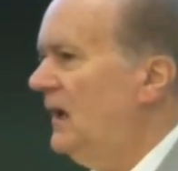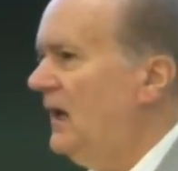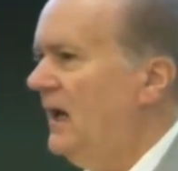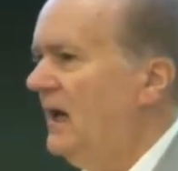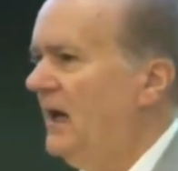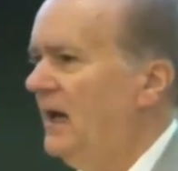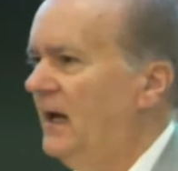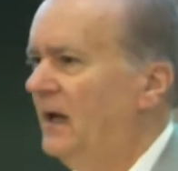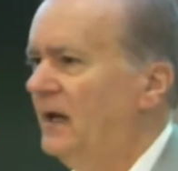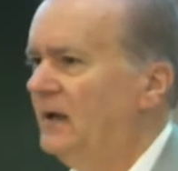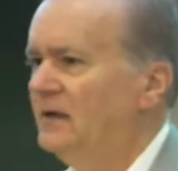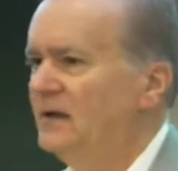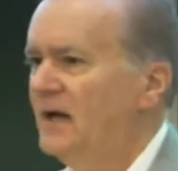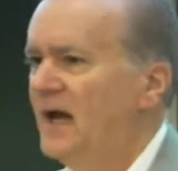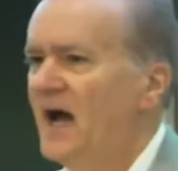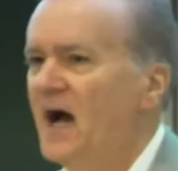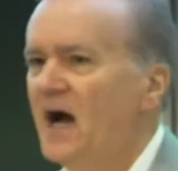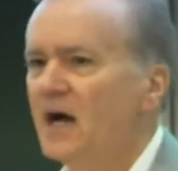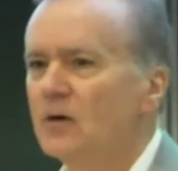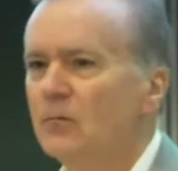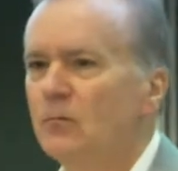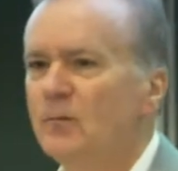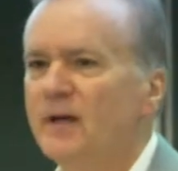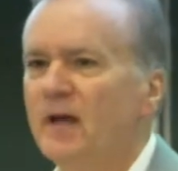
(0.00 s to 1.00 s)
and
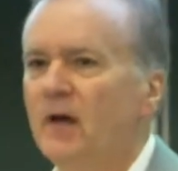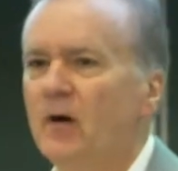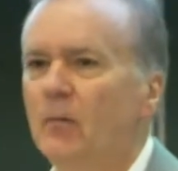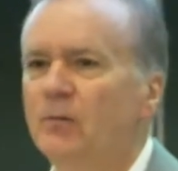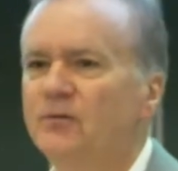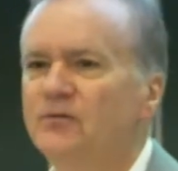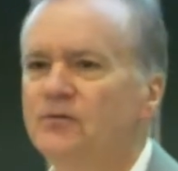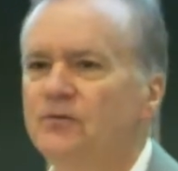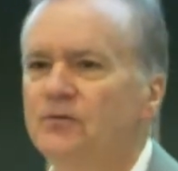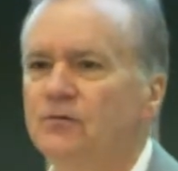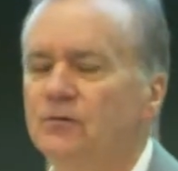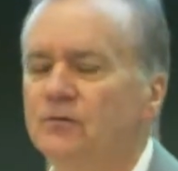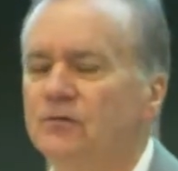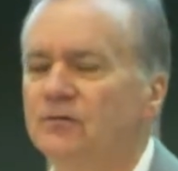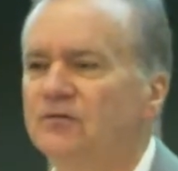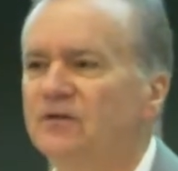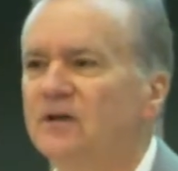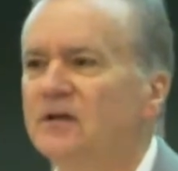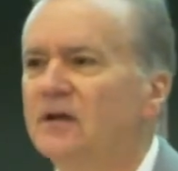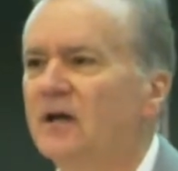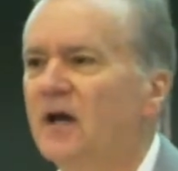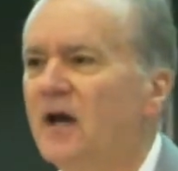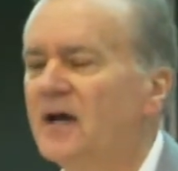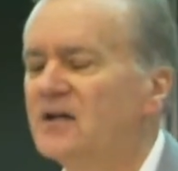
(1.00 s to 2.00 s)
how can we help students
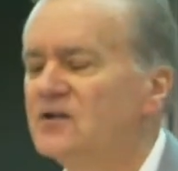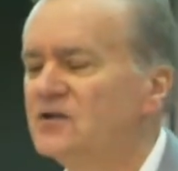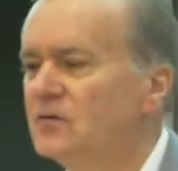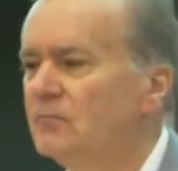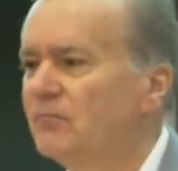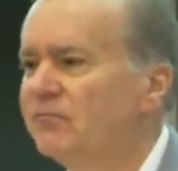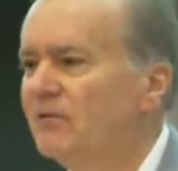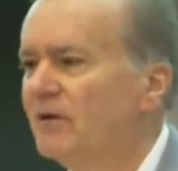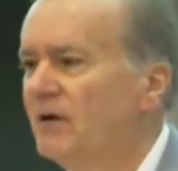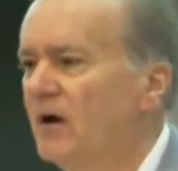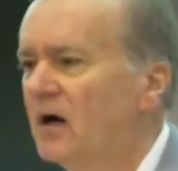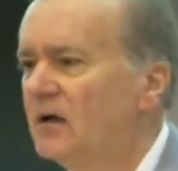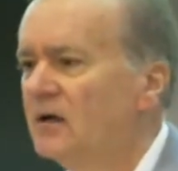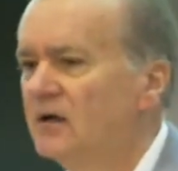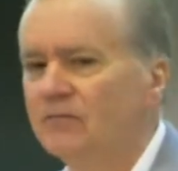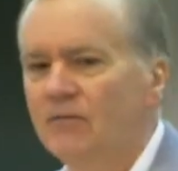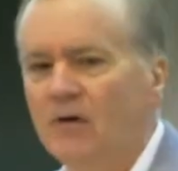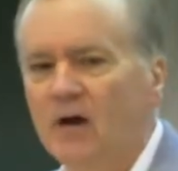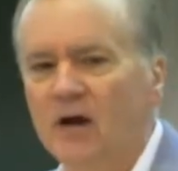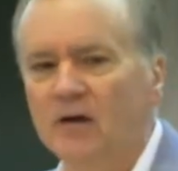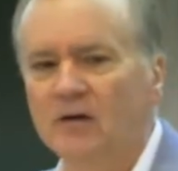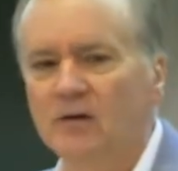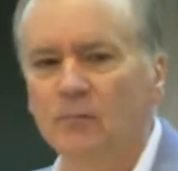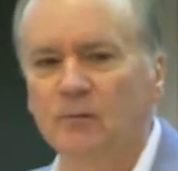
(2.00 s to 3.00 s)
engage in productive
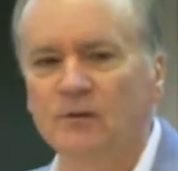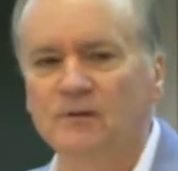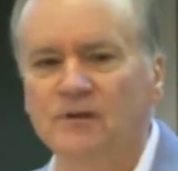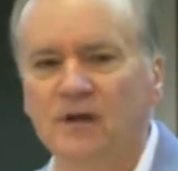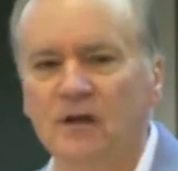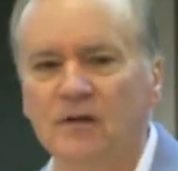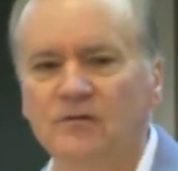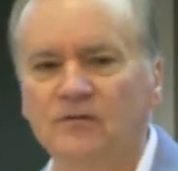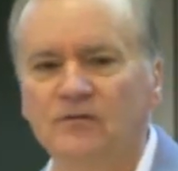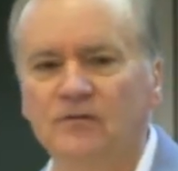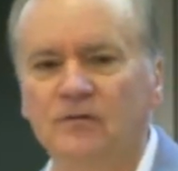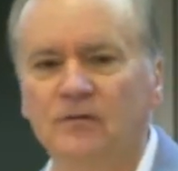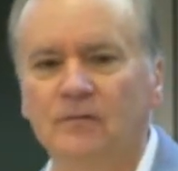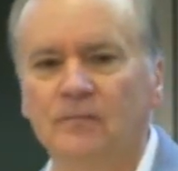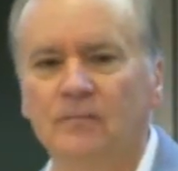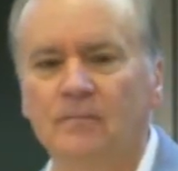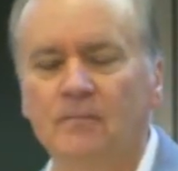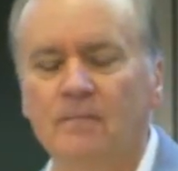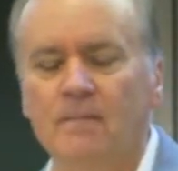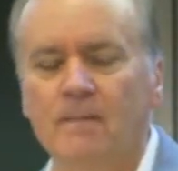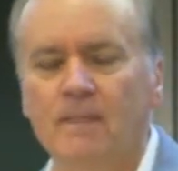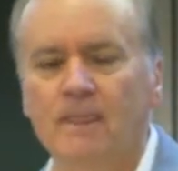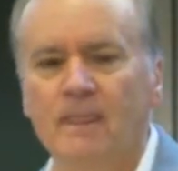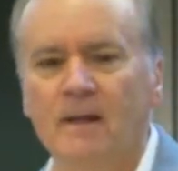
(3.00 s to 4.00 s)
argumentation.
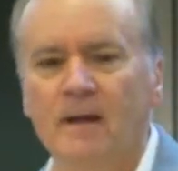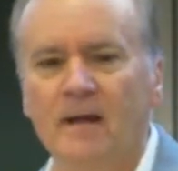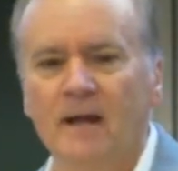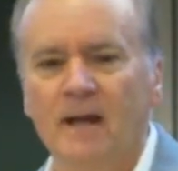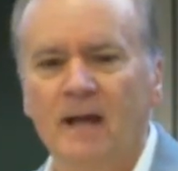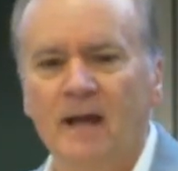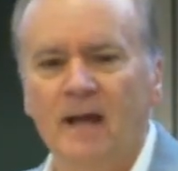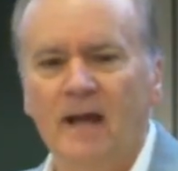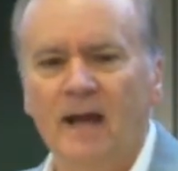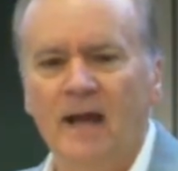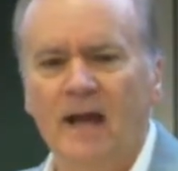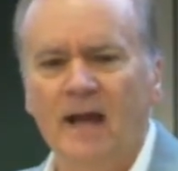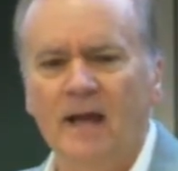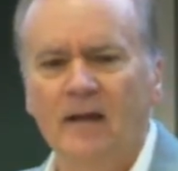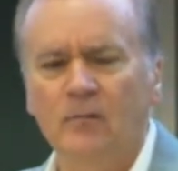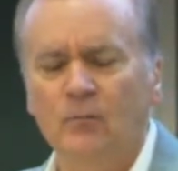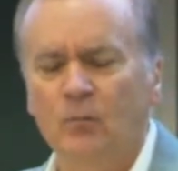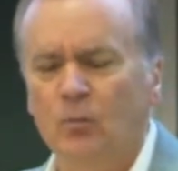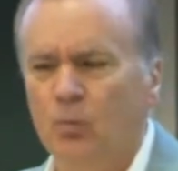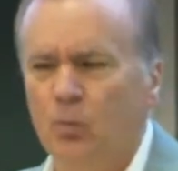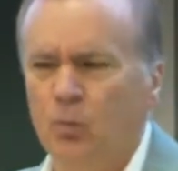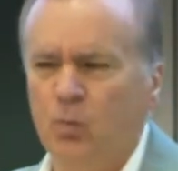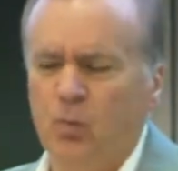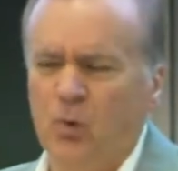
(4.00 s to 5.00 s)

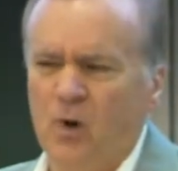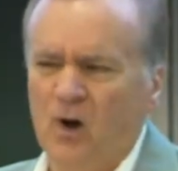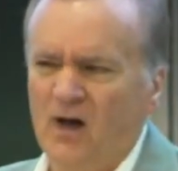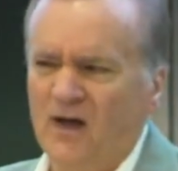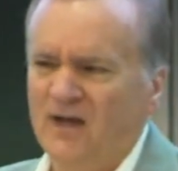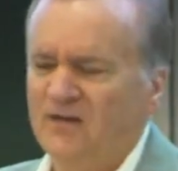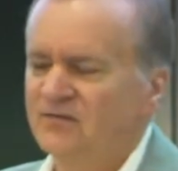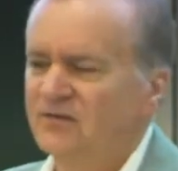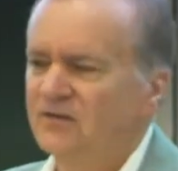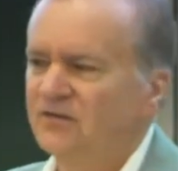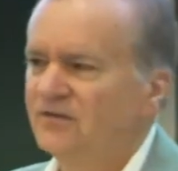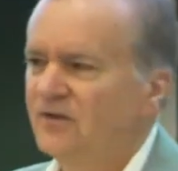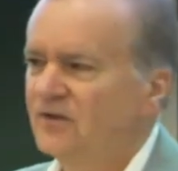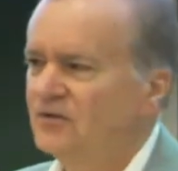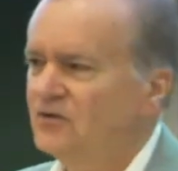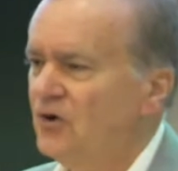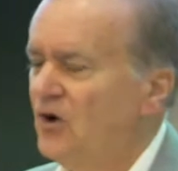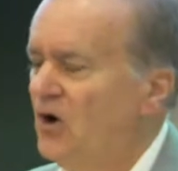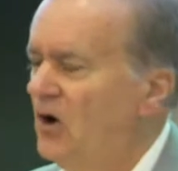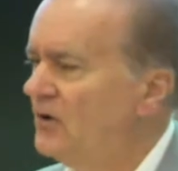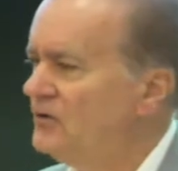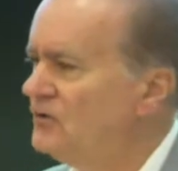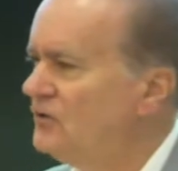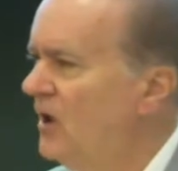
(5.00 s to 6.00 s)
And why is this such a
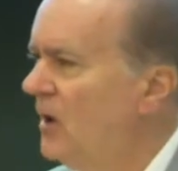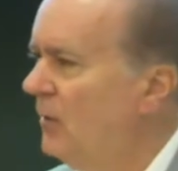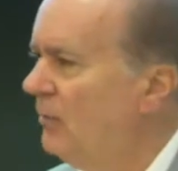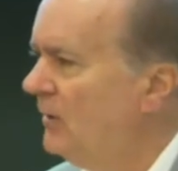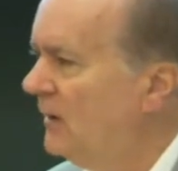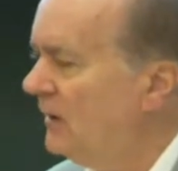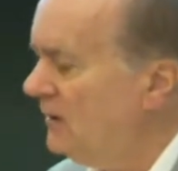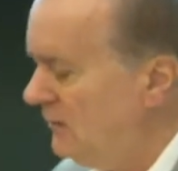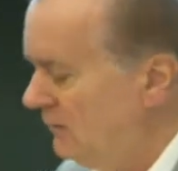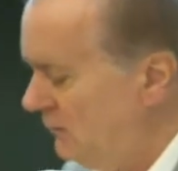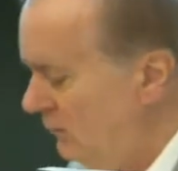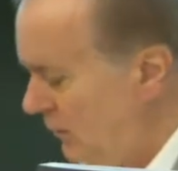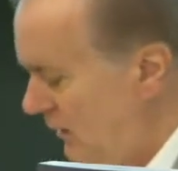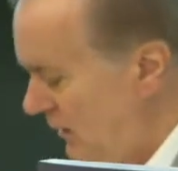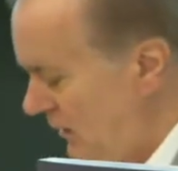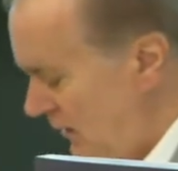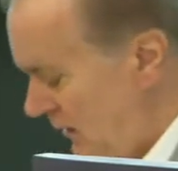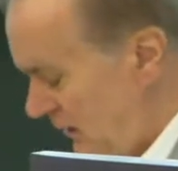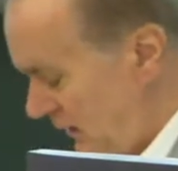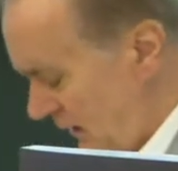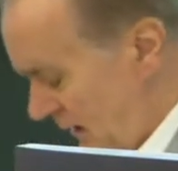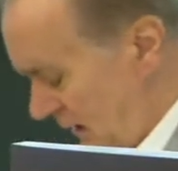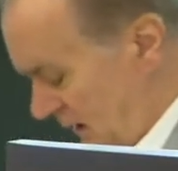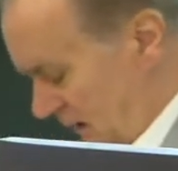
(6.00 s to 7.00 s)
hot topic?
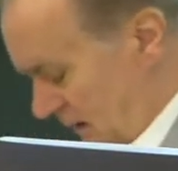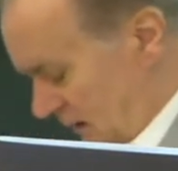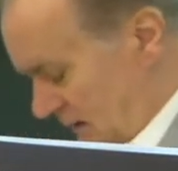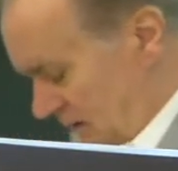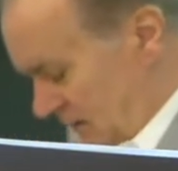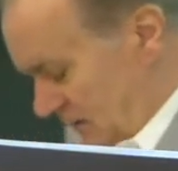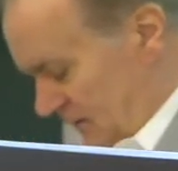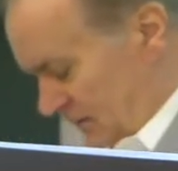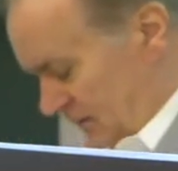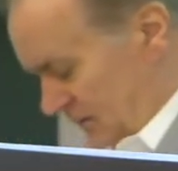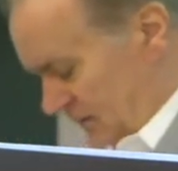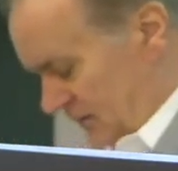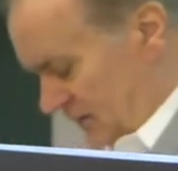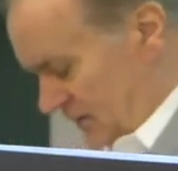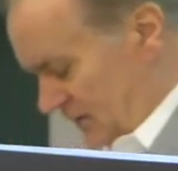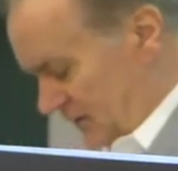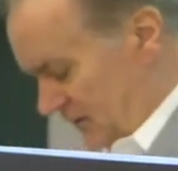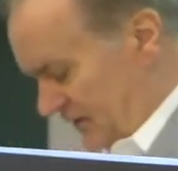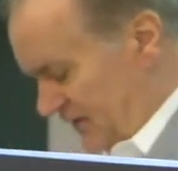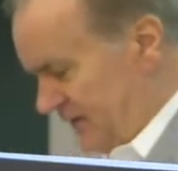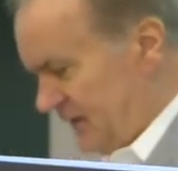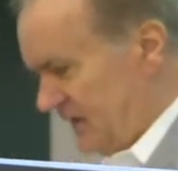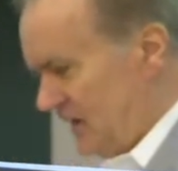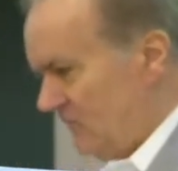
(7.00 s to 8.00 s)
Well,
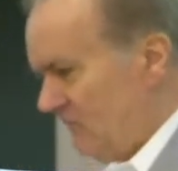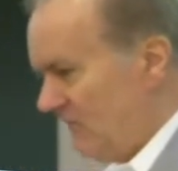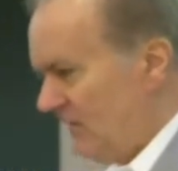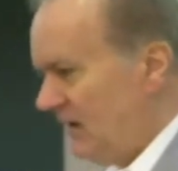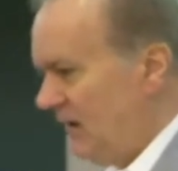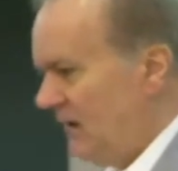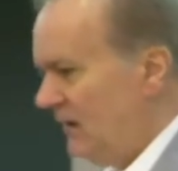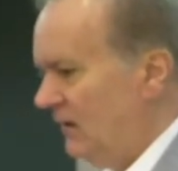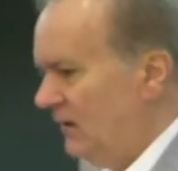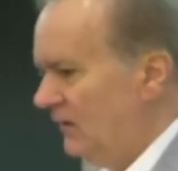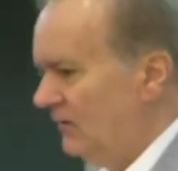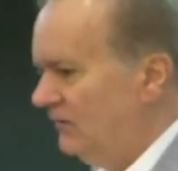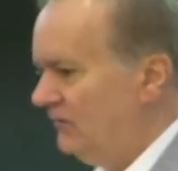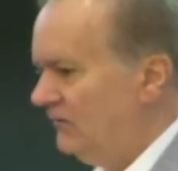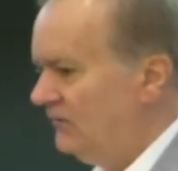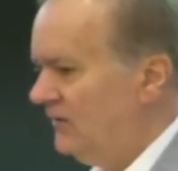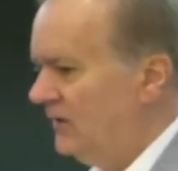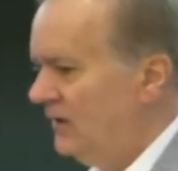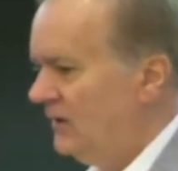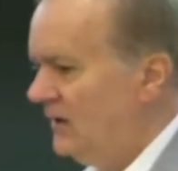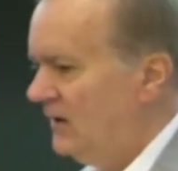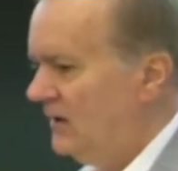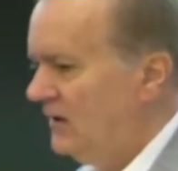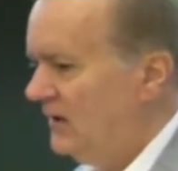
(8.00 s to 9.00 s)
the theory
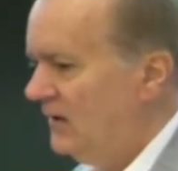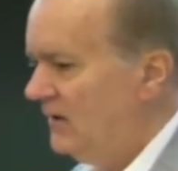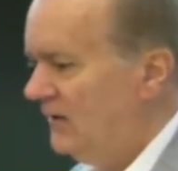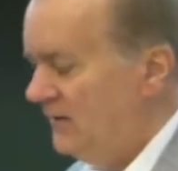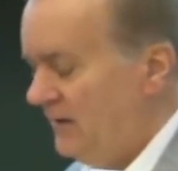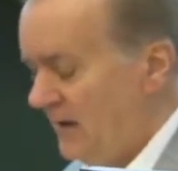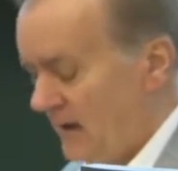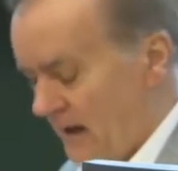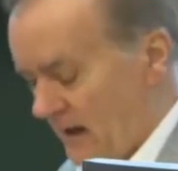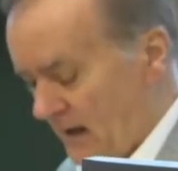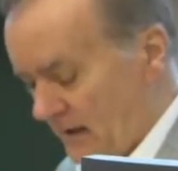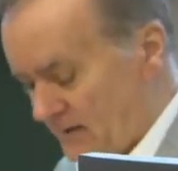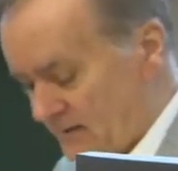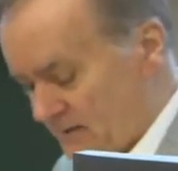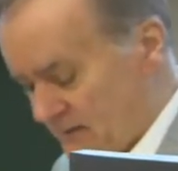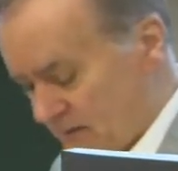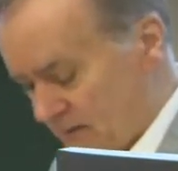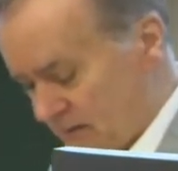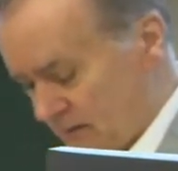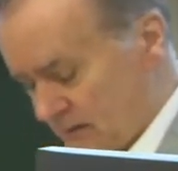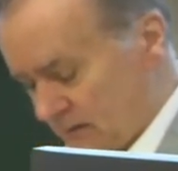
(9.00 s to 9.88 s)
is that